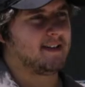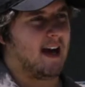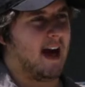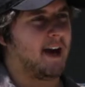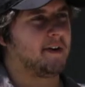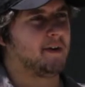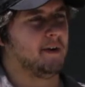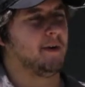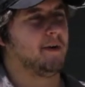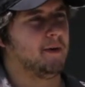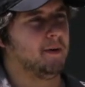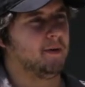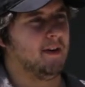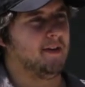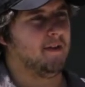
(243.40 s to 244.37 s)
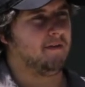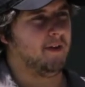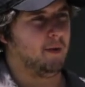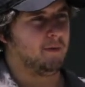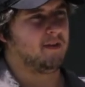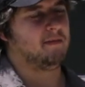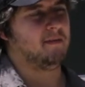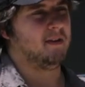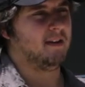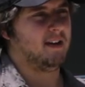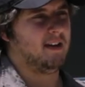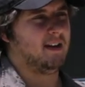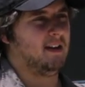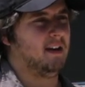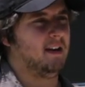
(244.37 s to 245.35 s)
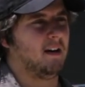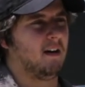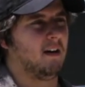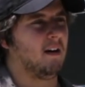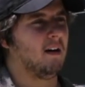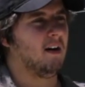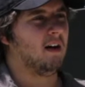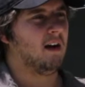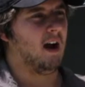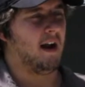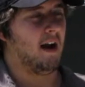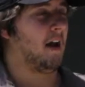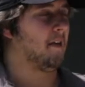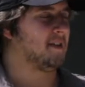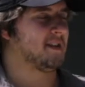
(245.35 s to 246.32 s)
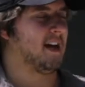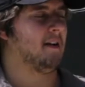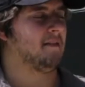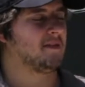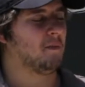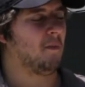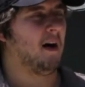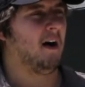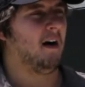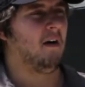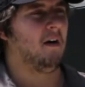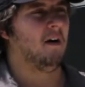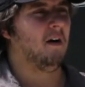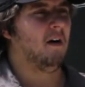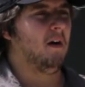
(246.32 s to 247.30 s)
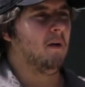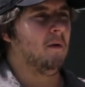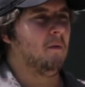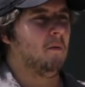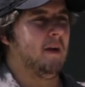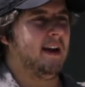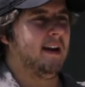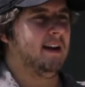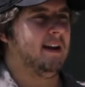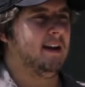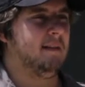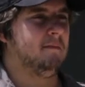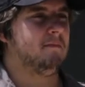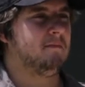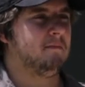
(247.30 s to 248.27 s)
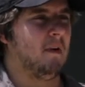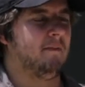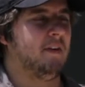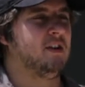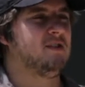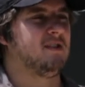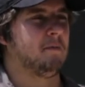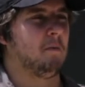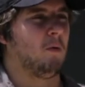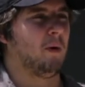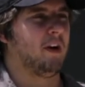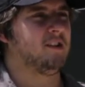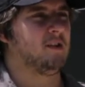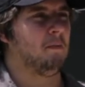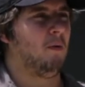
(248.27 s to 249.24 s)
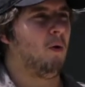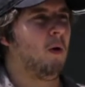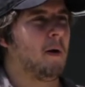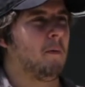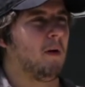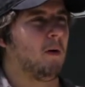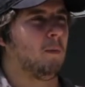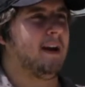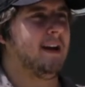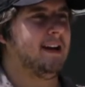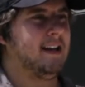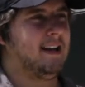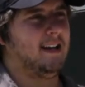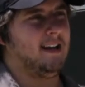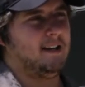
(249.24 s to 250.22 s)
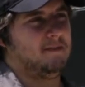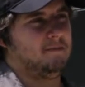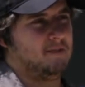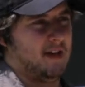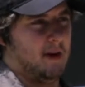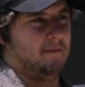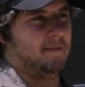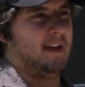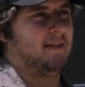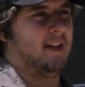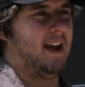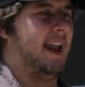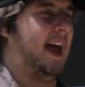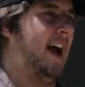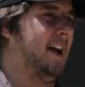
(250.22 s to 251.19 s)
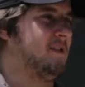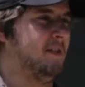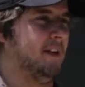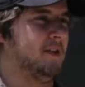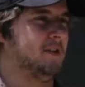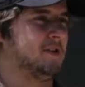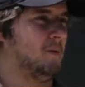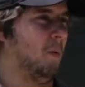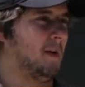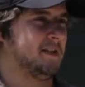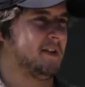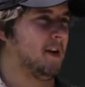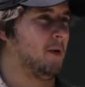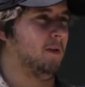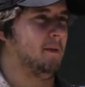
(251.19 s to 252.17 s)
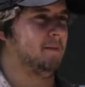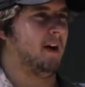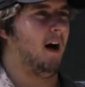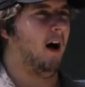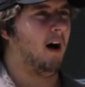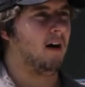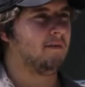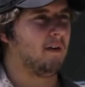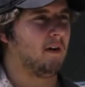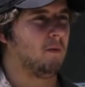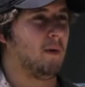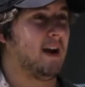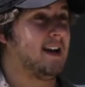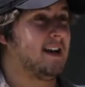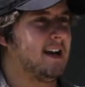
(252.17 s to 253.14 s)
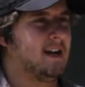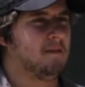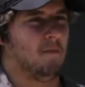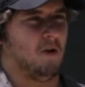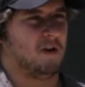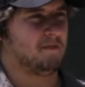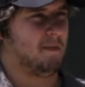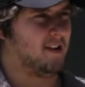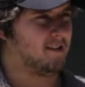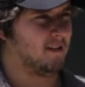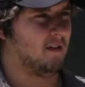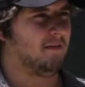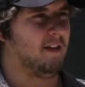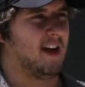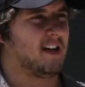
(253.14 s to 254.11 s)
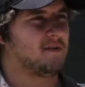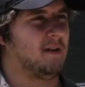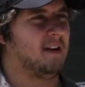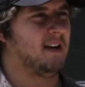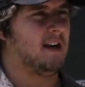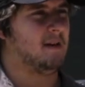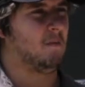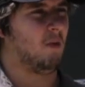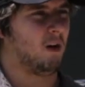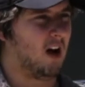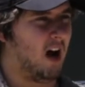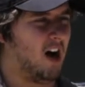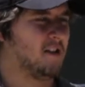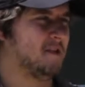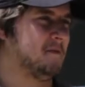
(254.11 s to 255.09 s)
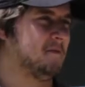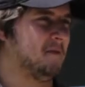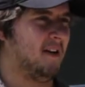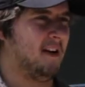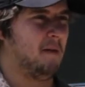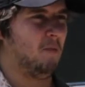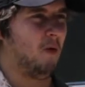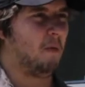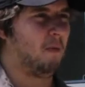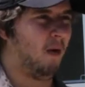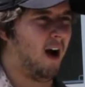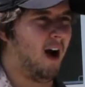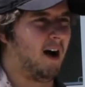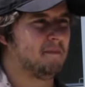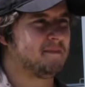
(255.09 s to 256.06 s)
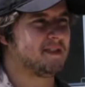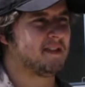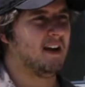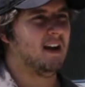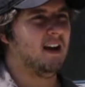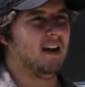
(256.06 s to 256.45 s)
I grew in the film community here, and others have as well, we eventually will reach a point where we need something that Nashville just wasn't equipped to offer. We need more special effects, we need more costumes, we need more props.